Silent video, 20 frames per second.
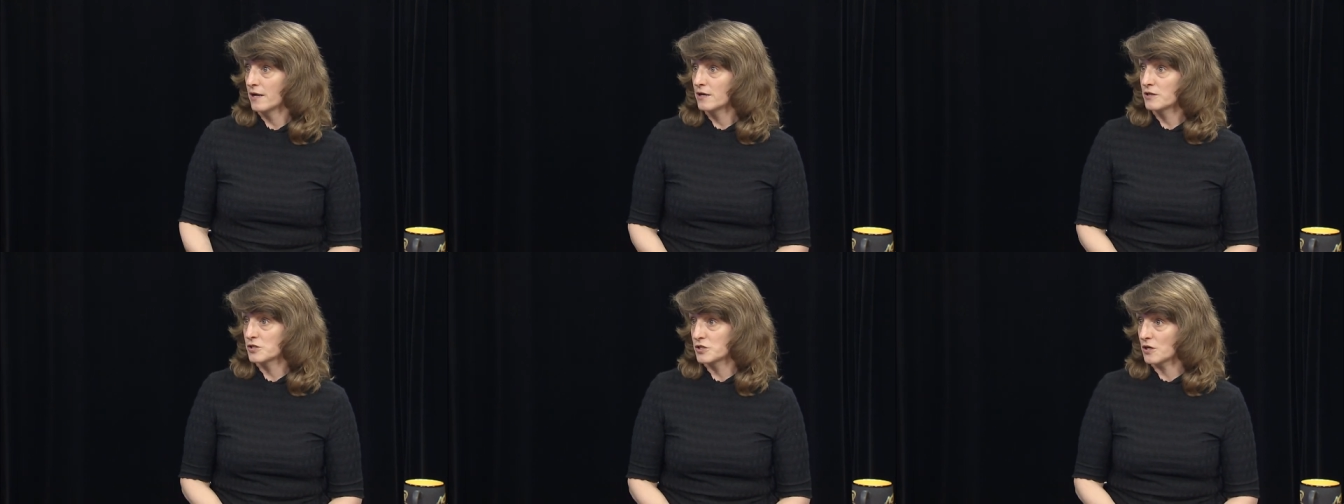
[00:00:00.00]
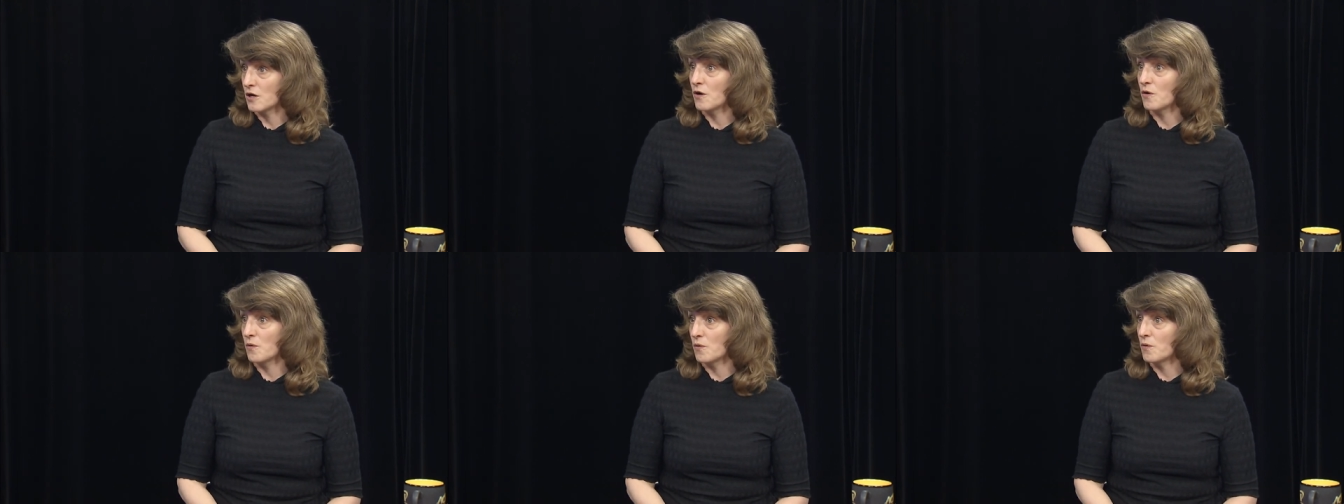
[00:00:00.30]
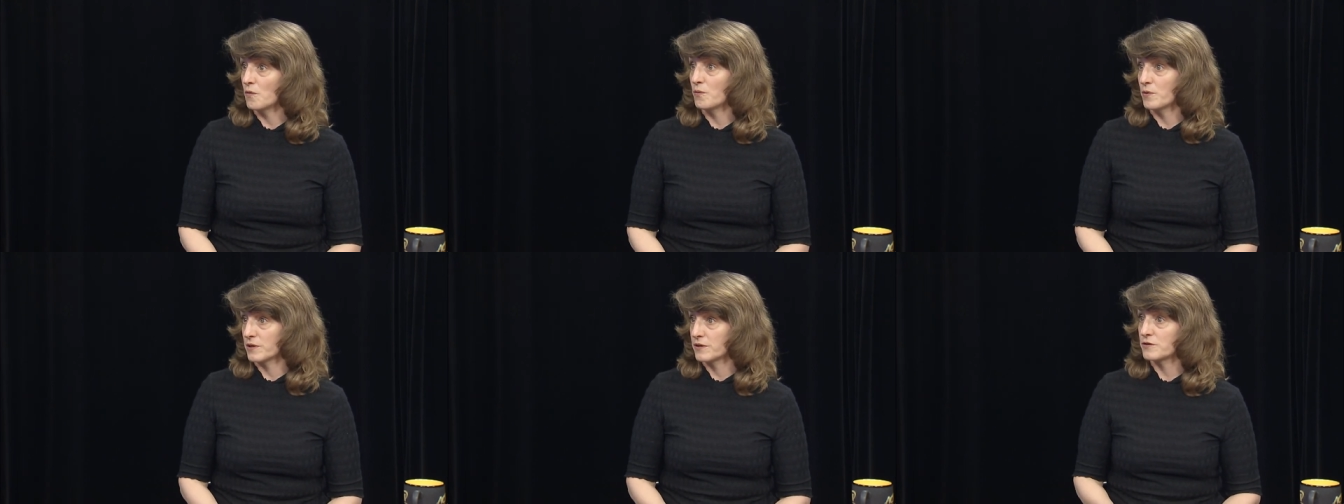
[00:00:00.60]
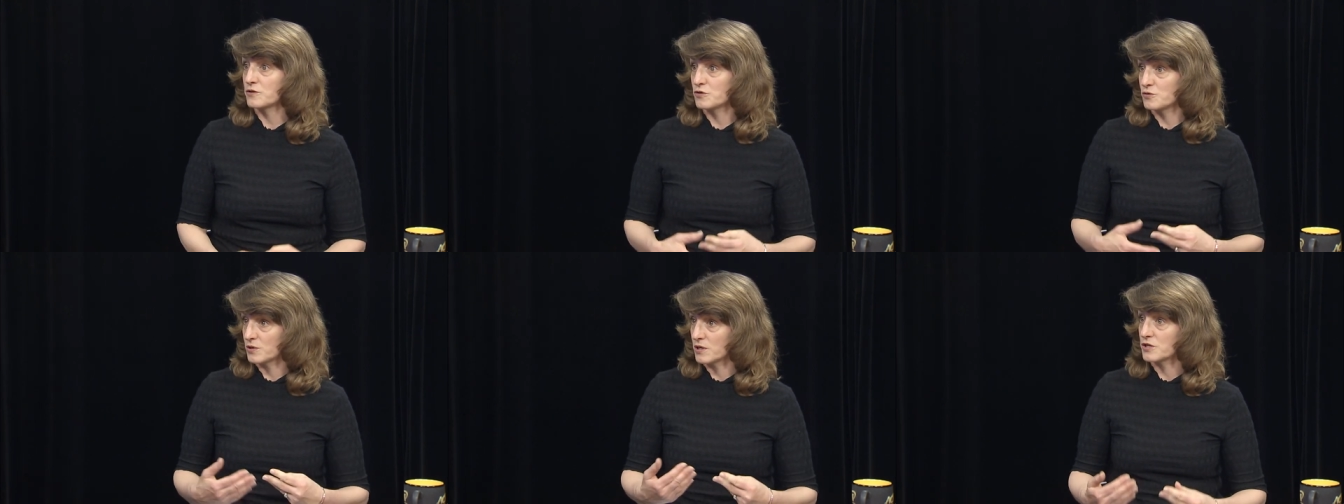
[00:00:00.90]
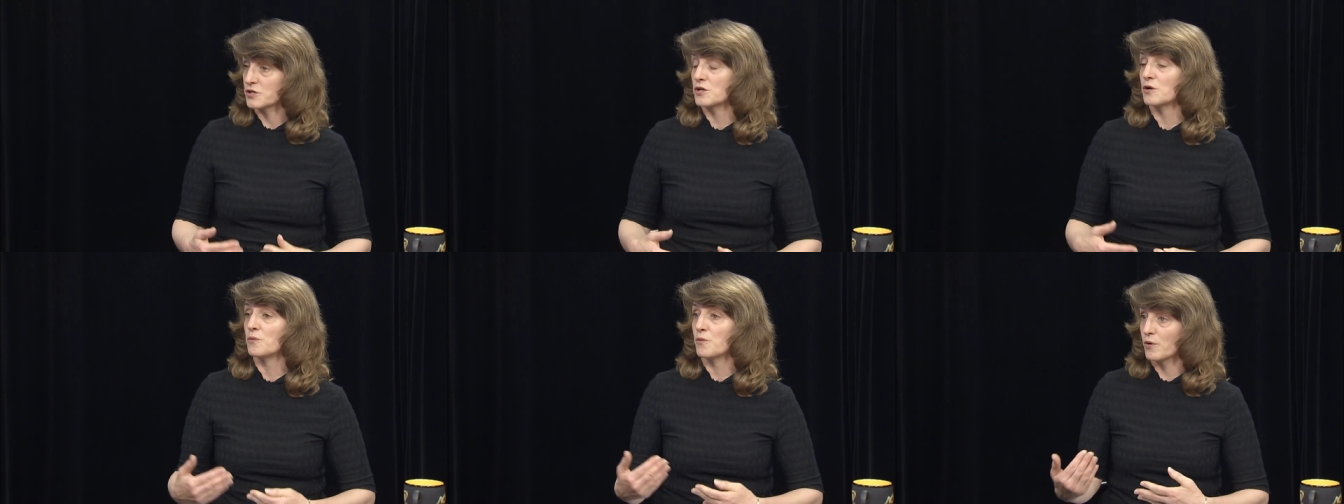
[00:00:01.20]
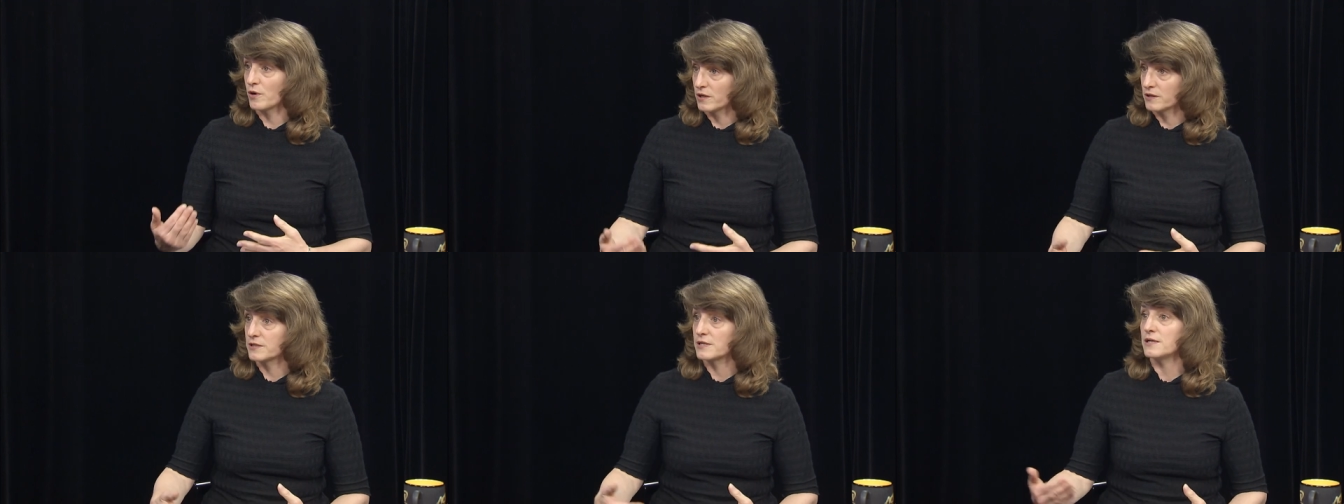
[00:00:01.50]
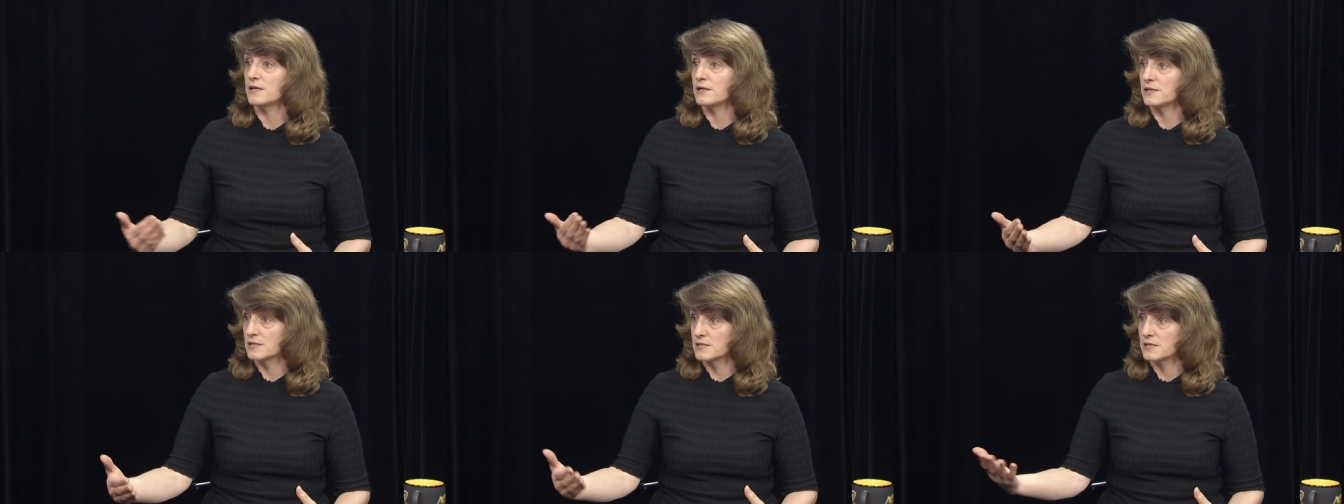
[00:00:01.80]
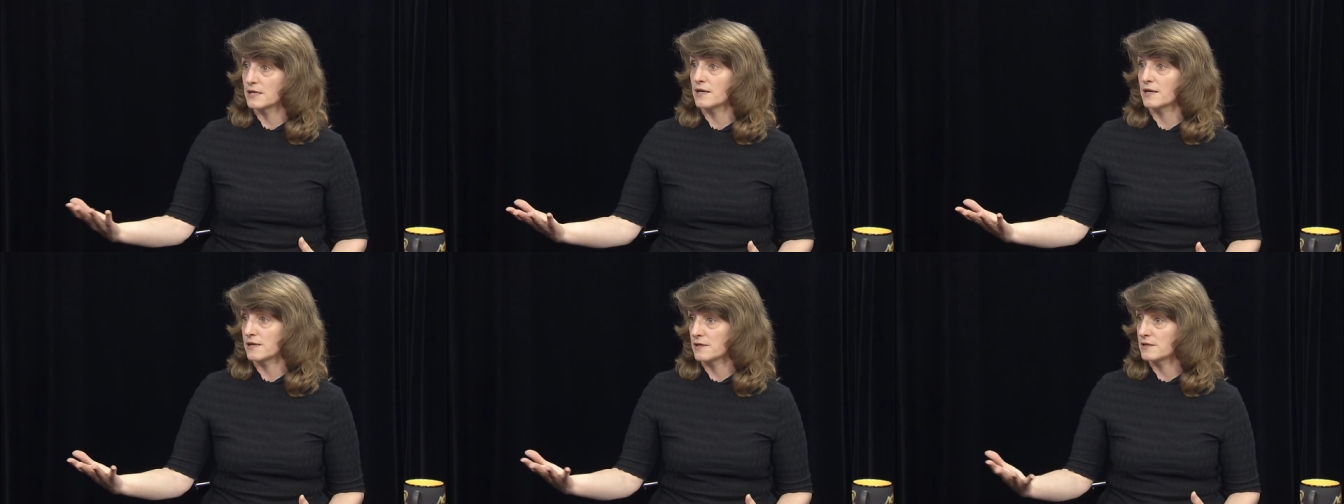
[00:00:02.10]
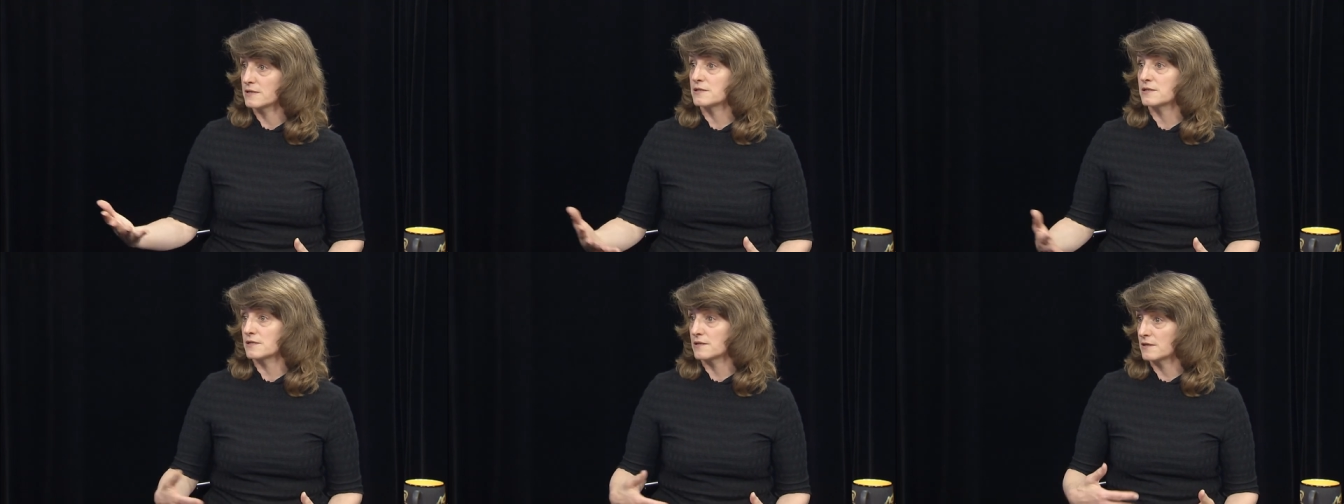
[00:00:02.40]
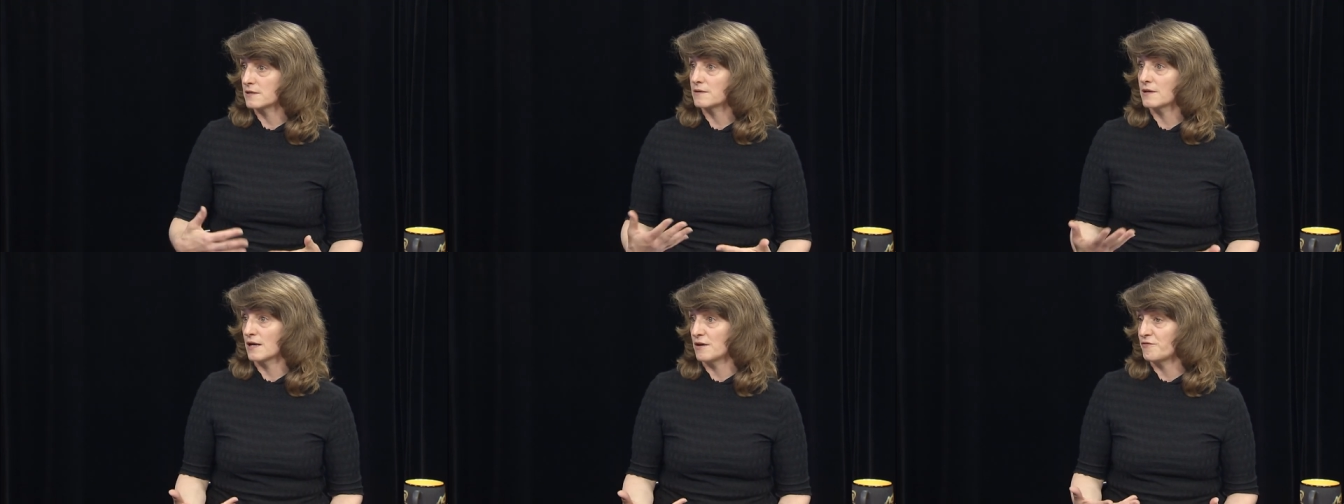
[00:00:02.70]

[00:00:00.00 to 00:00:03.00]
So with traditional royalties and right.